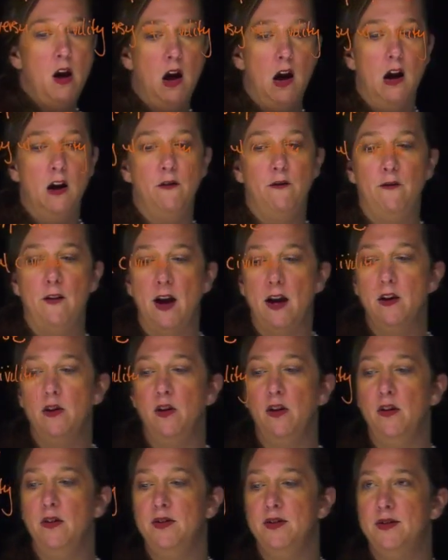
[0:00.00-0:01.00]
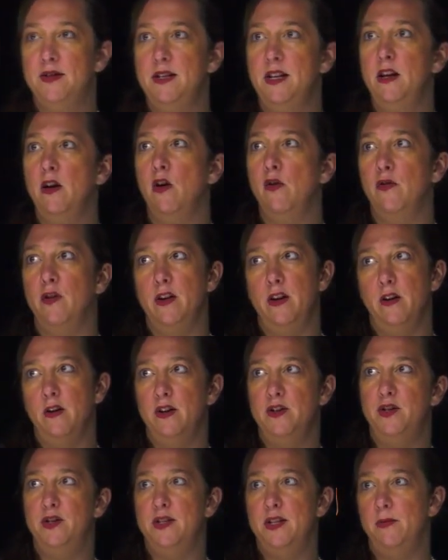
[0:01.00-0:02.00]
Our final C over here,
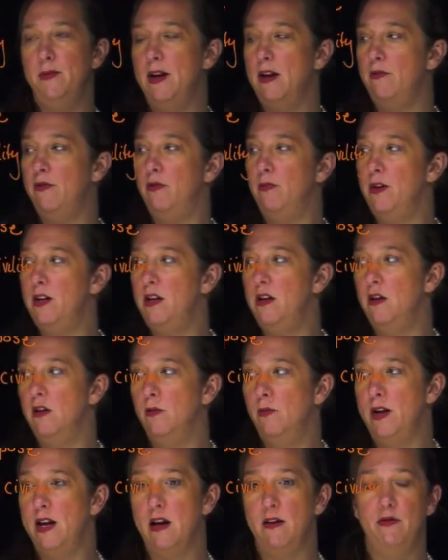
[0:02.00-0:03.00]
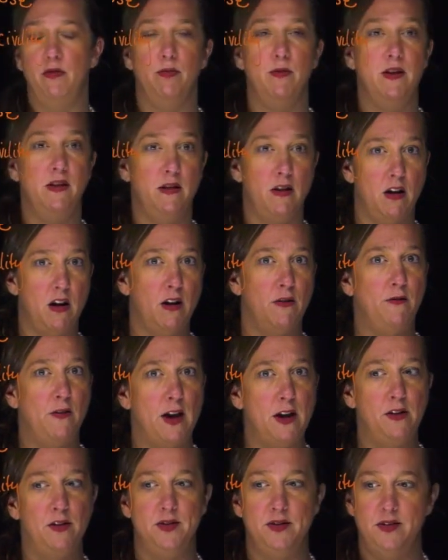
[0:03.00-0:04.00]
as you see we have 3 here, we have 3 there. Our
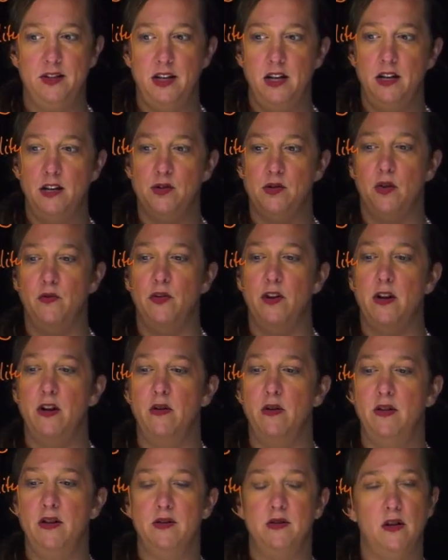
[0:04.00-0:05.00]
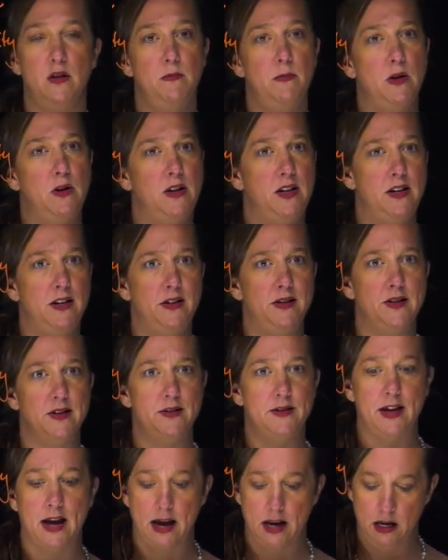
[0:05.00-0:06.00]
final C is over here in this community
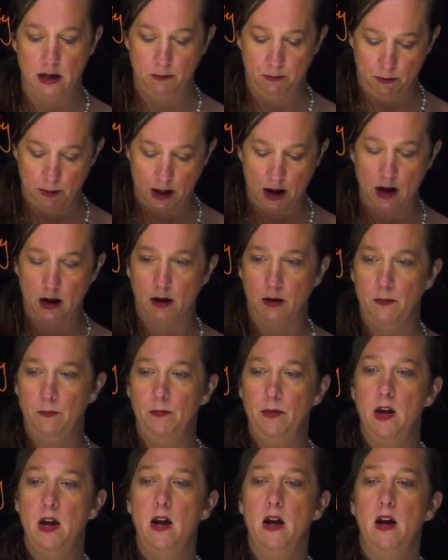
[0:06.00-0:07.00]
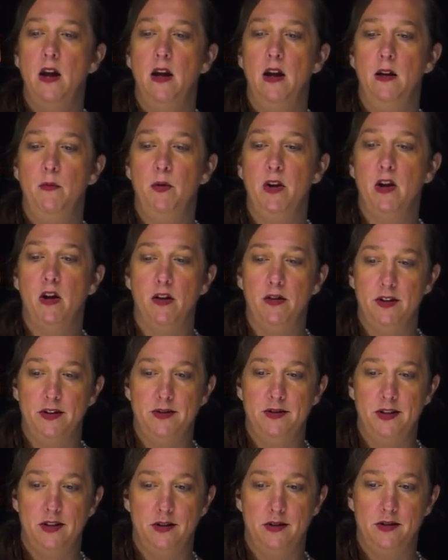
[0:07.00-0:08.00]
society block, and we call
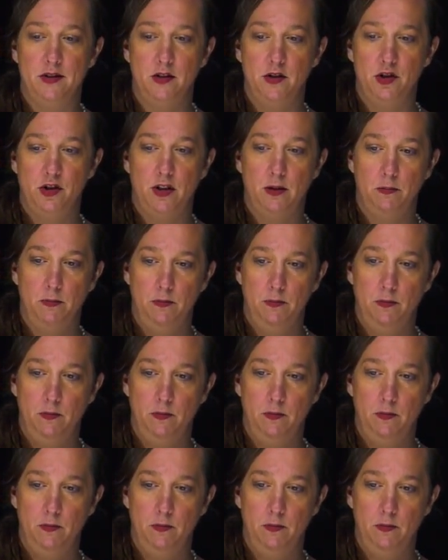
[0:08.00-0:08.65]
this citizenship.